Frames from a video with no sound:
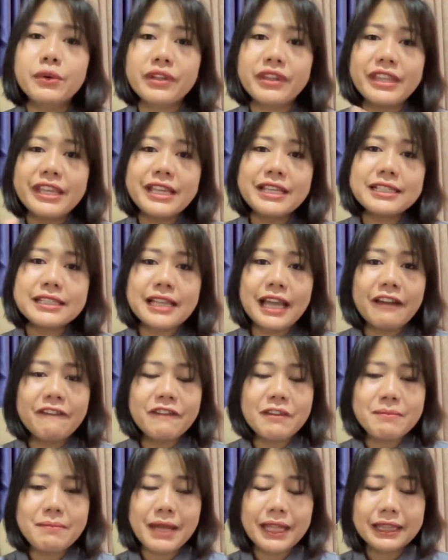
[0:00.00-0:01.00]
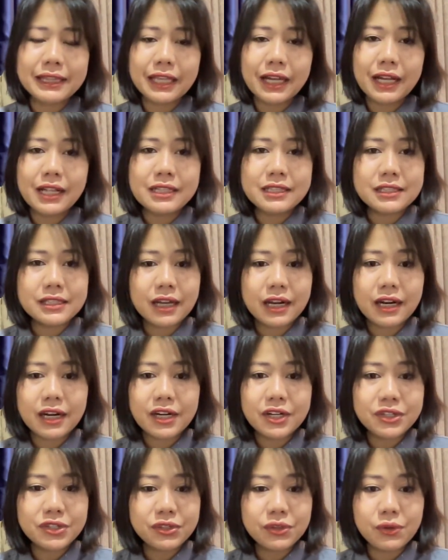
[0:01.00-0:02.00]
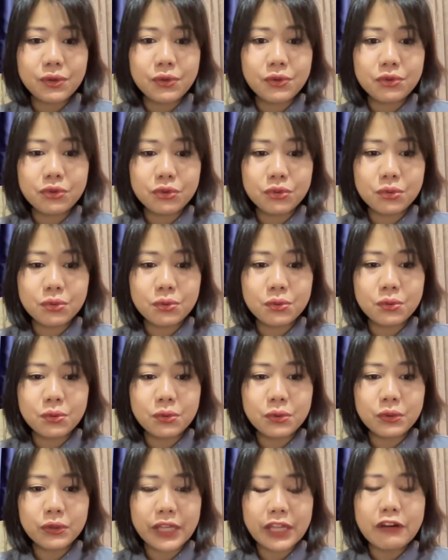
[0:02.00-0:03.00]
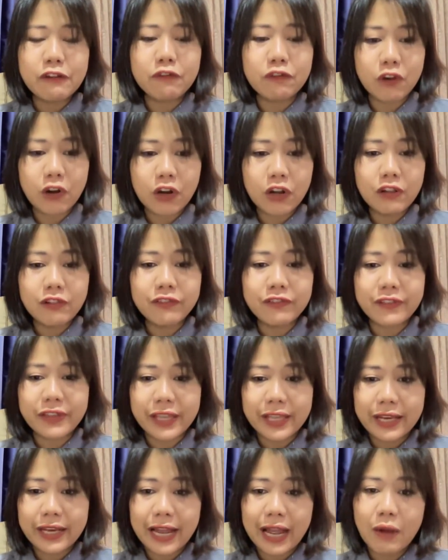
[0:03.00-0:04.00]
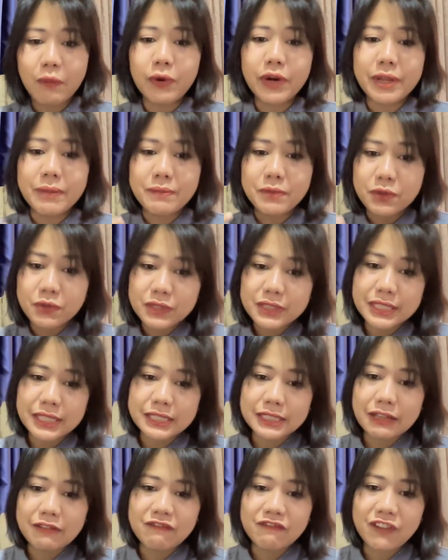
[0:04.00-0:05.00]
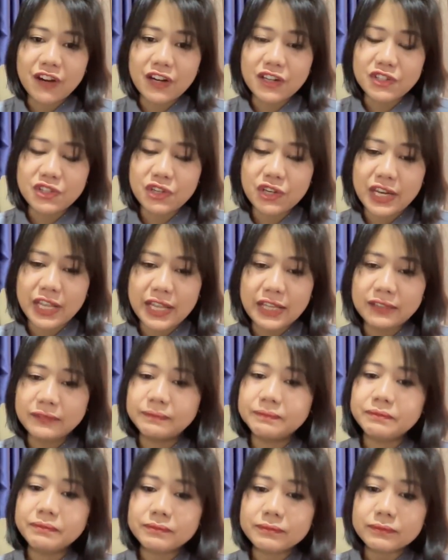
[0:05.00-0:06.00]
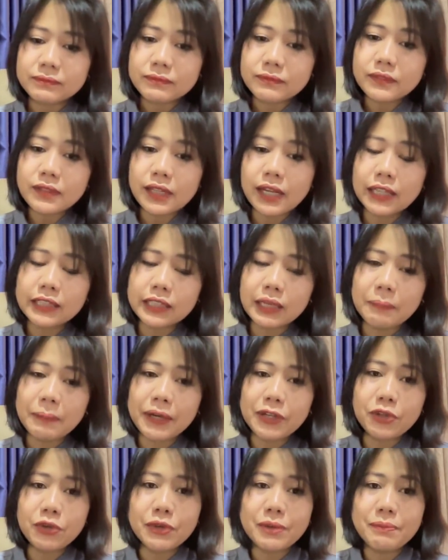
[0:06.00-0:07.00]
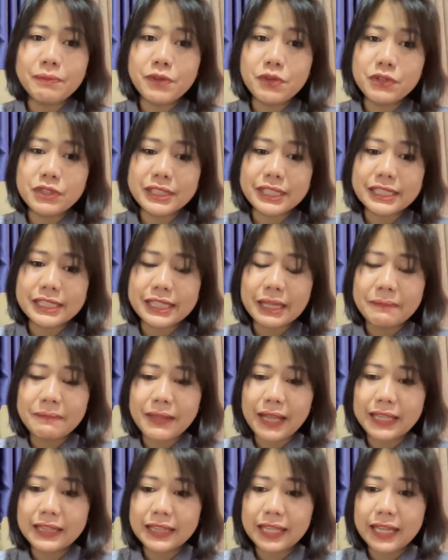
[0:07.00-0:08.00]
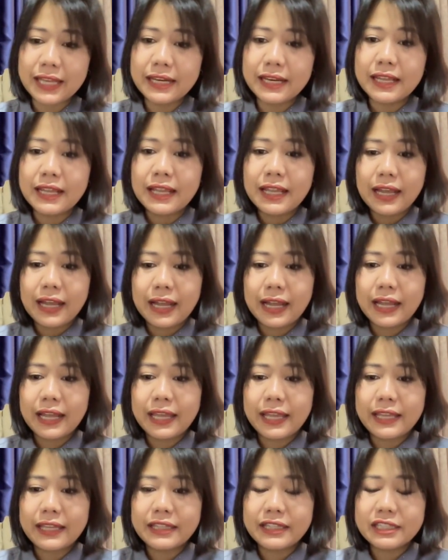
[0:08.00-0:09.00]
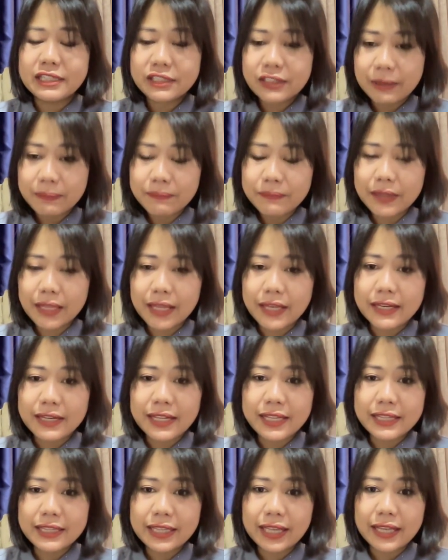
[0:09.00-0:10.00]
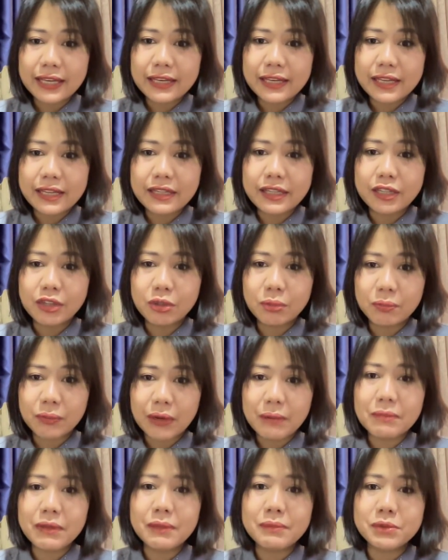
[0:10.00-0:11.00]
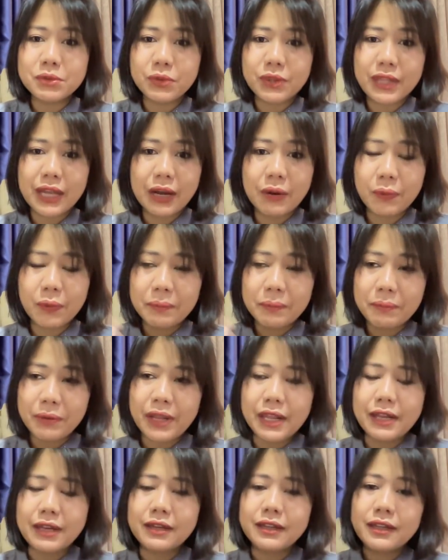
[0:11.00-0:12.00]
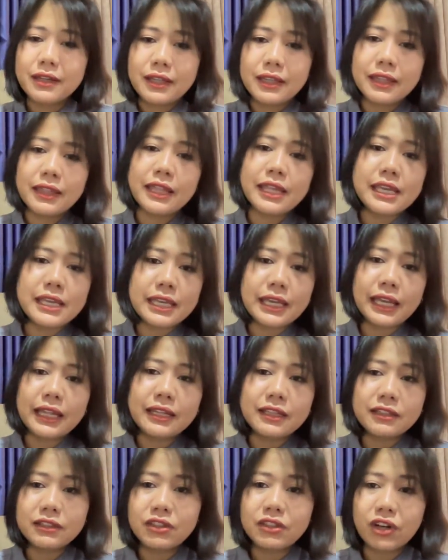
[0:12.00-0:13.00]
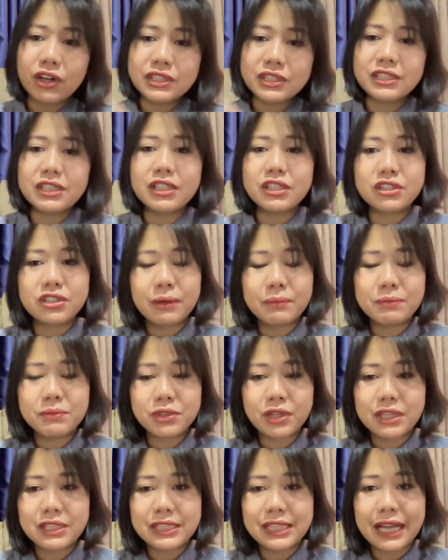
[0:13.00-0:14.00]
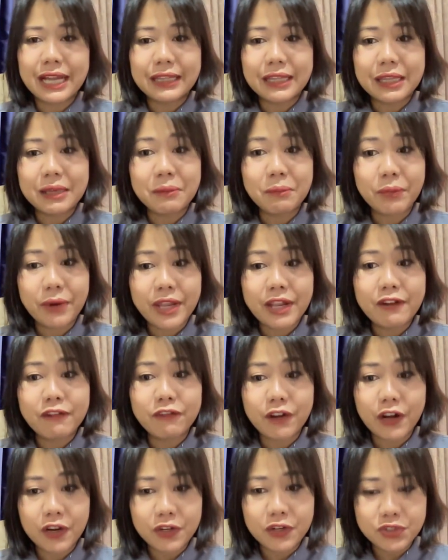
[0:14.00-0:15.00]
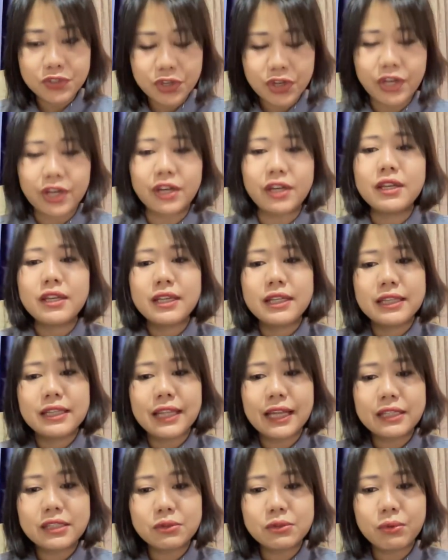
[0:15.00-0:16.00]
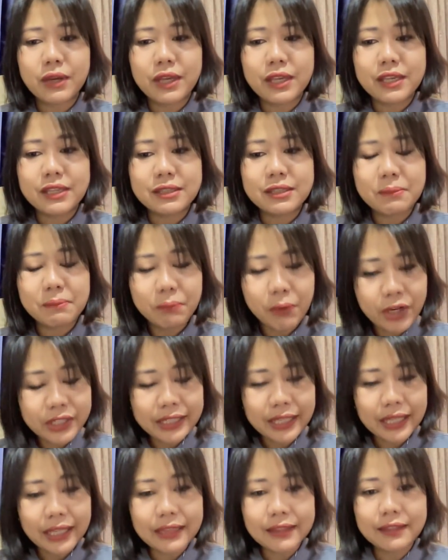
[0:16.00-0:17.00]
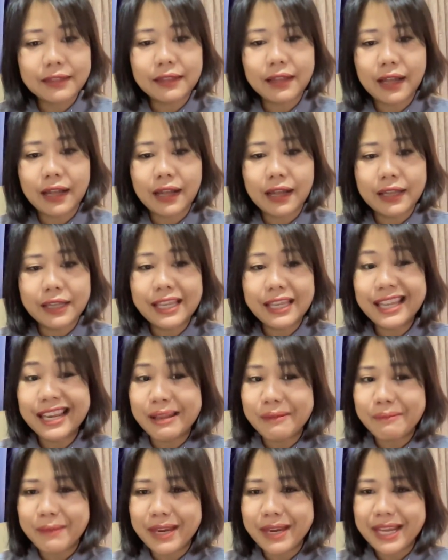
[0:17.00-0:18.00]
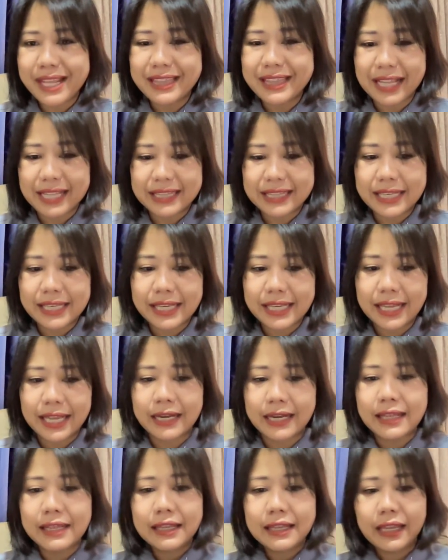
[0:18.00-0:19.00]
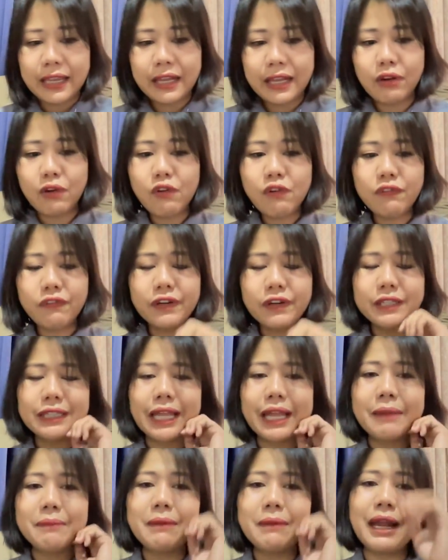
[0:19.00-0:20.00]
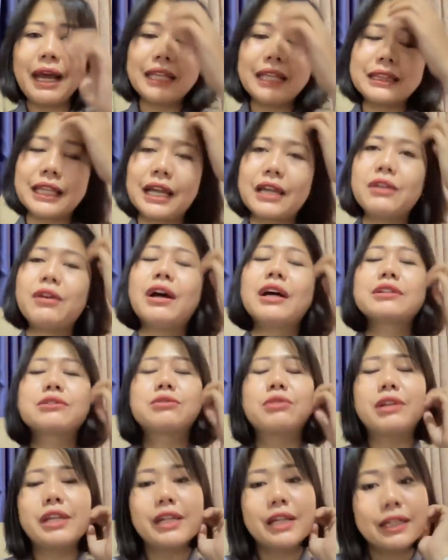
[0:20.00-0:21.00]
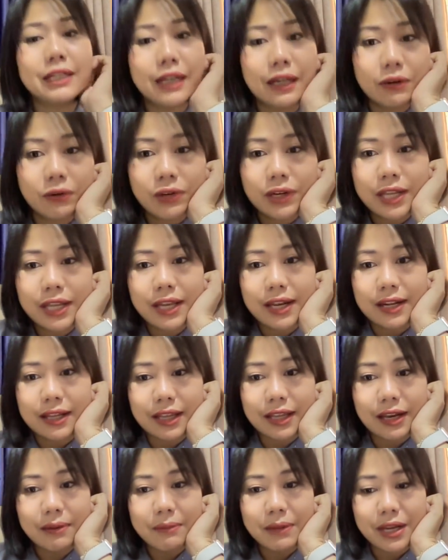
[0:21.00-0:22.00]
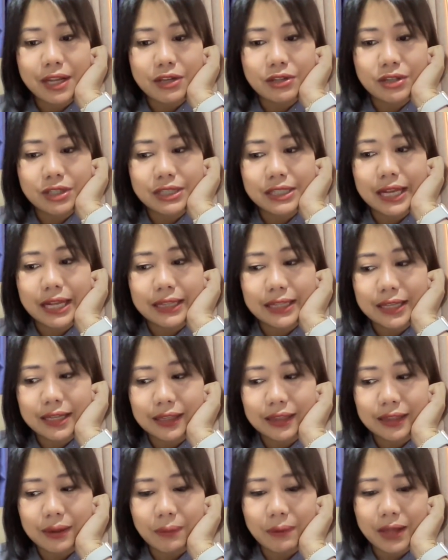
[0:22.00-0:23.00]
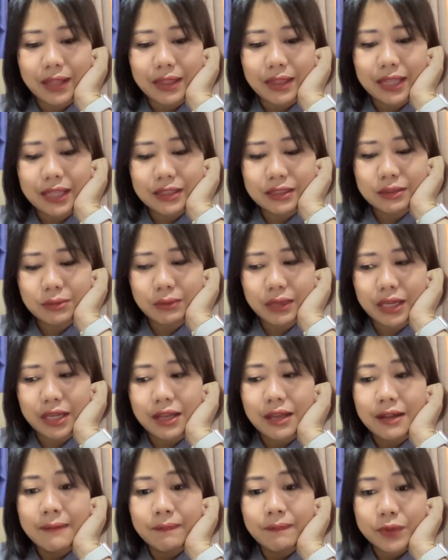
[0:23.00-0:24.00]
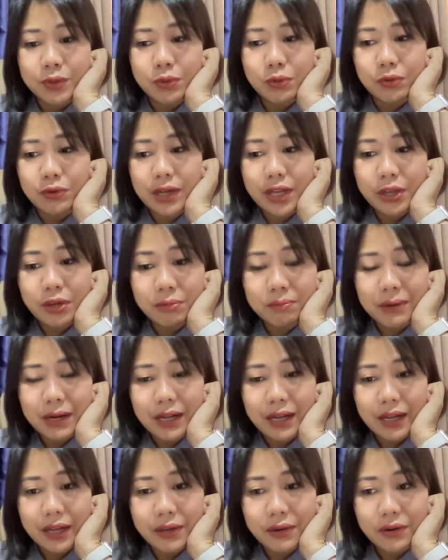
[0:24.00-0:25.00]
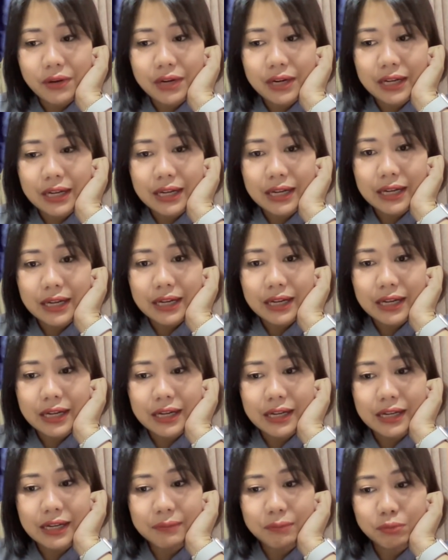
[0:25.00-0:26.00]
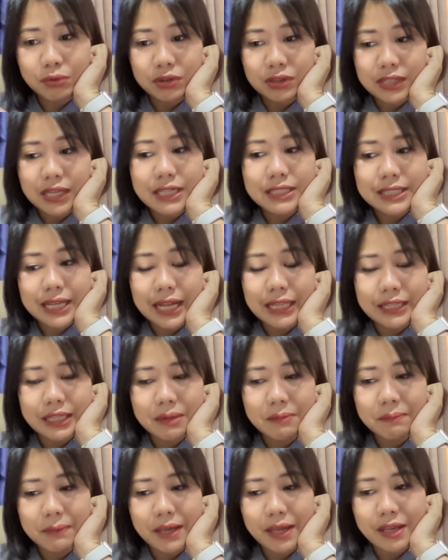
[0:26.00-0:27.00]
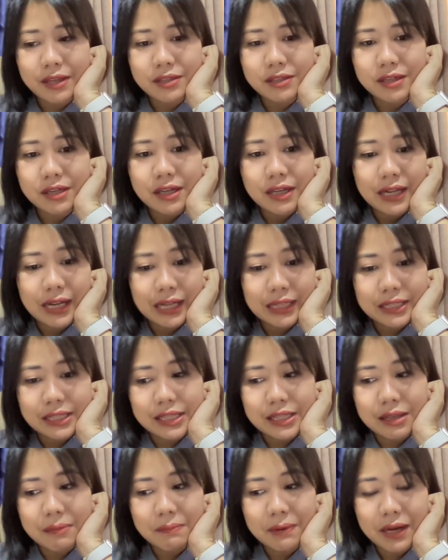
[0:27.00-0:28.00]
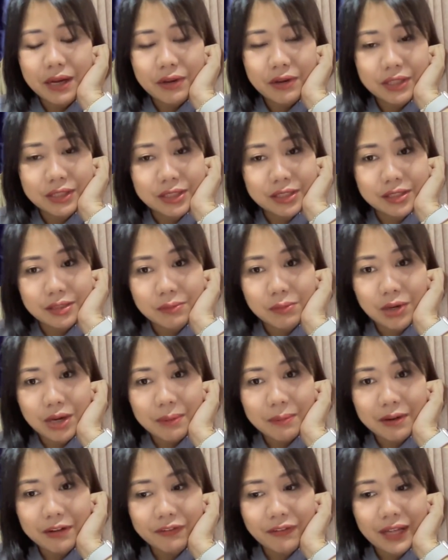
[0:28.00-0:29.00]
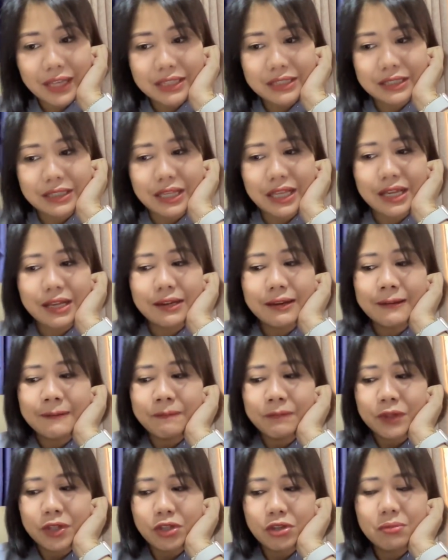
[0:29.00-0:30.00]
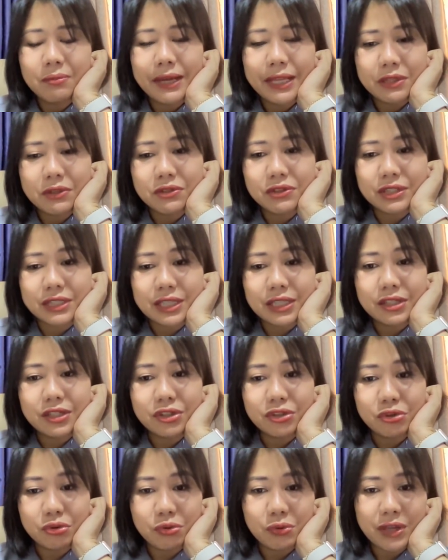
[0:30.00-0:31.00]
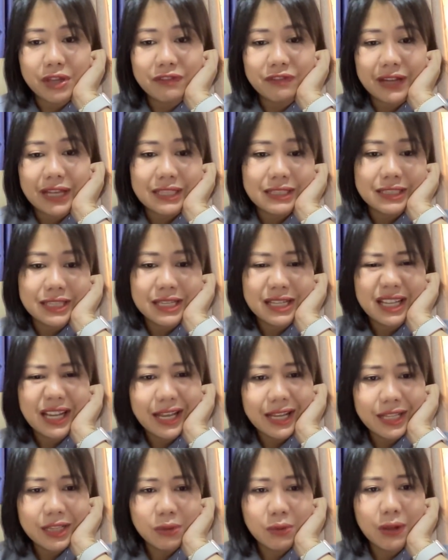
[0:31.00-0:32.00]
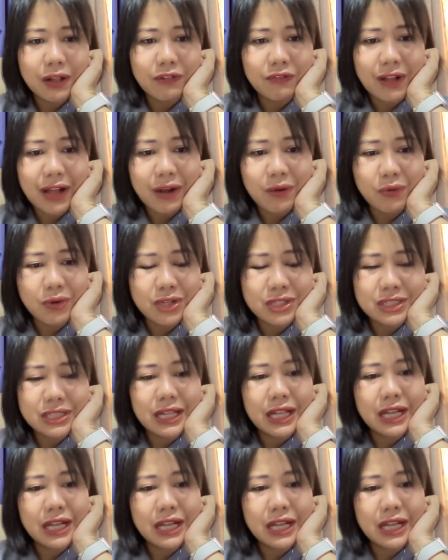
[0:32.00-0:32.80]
These heavy metals are shown to involve in our immune system functioning. At kapag yung immune system natin ay disrupted, it can lead into problems with our brain. they can cause disruption sa ating brain function. That's why it's important na i-eliminate natin yan. And over time, lahat tayo actually nagkaroon na yan ng elimination sa ating katawan. That's why kung ngayon pa lang kayo nakakapunta sa ating page at hindi pa kayo nagsisimula mag-fasting, you might consider doing fasting. Kahit 12 hours